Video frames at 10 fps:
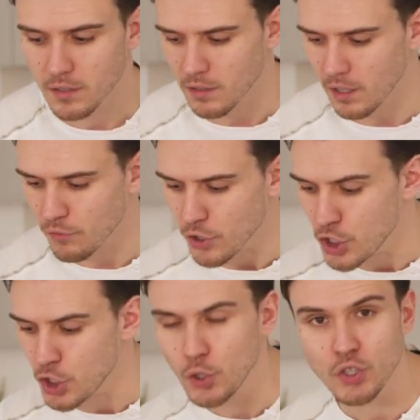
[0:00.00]
right,
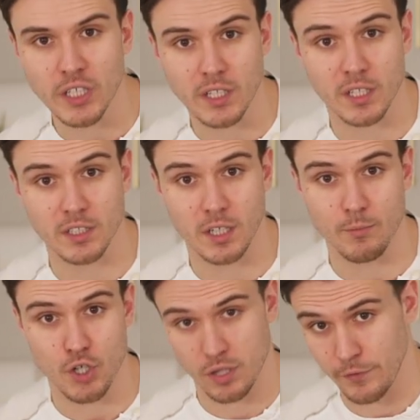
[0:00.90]
reducing the
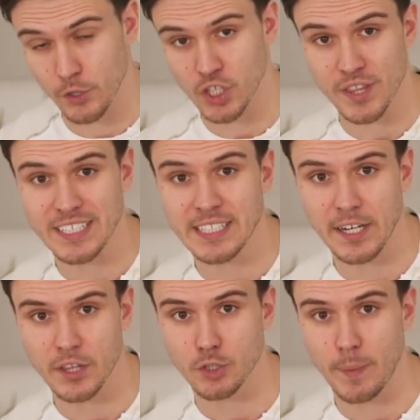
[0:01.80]
consumption of the foods at this end
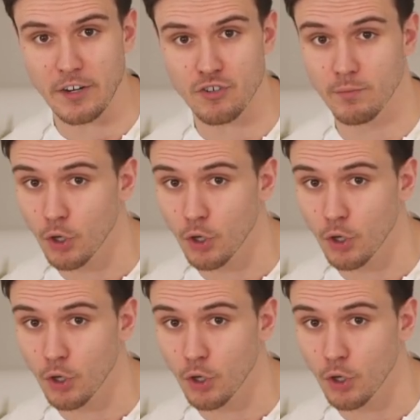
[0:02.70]
of the spectrum,